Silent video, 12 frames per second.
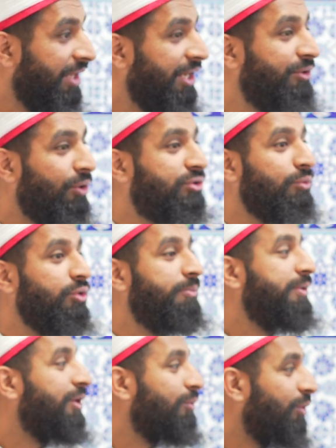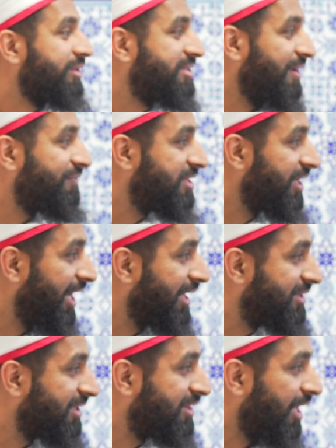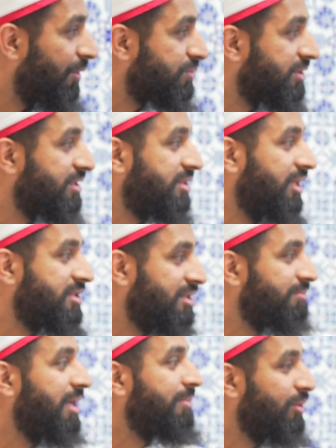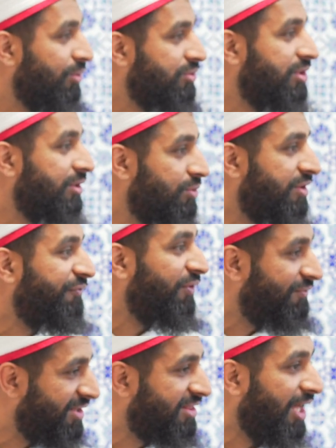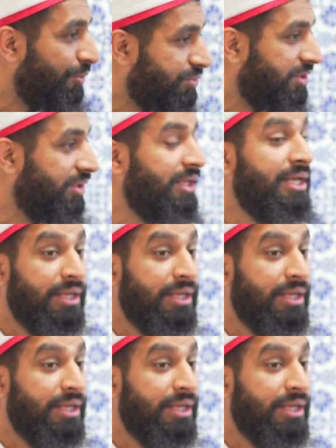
A doctor would be on what, 70, 80,000, a surgeon maybe 100, 150,000.